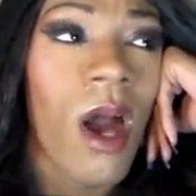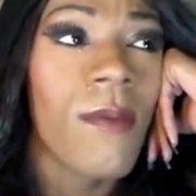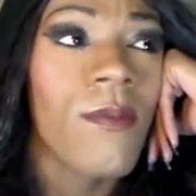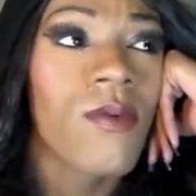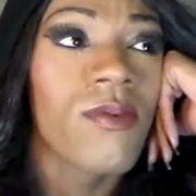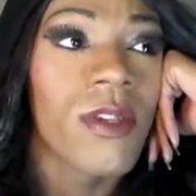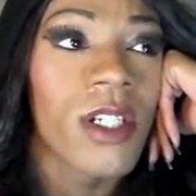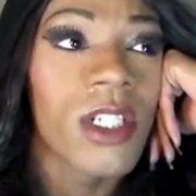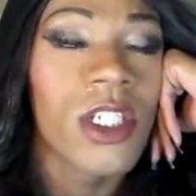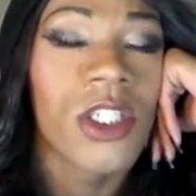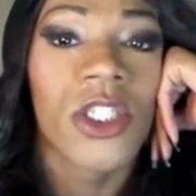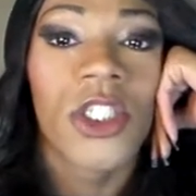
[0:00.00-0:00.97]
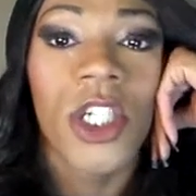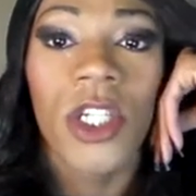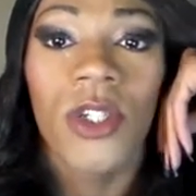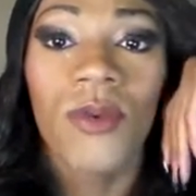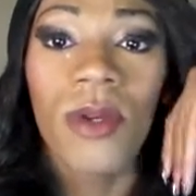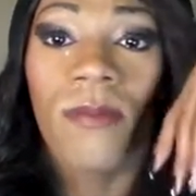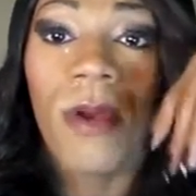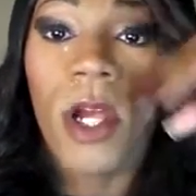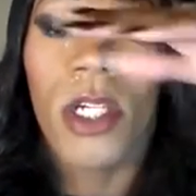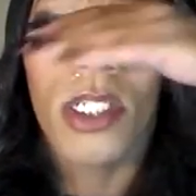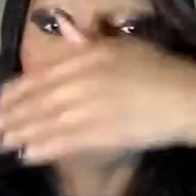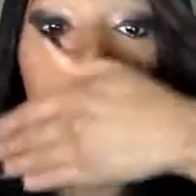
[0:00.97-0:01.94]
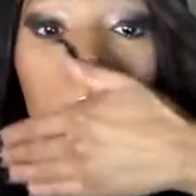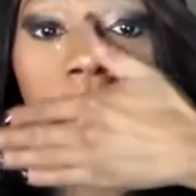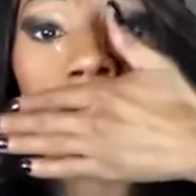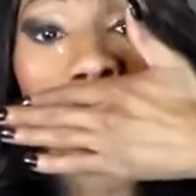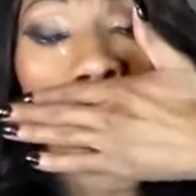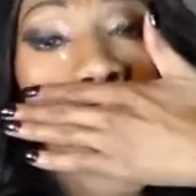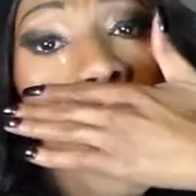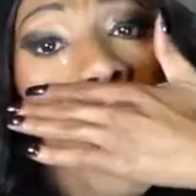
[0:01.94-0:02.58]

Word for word: I'm a really genuine person,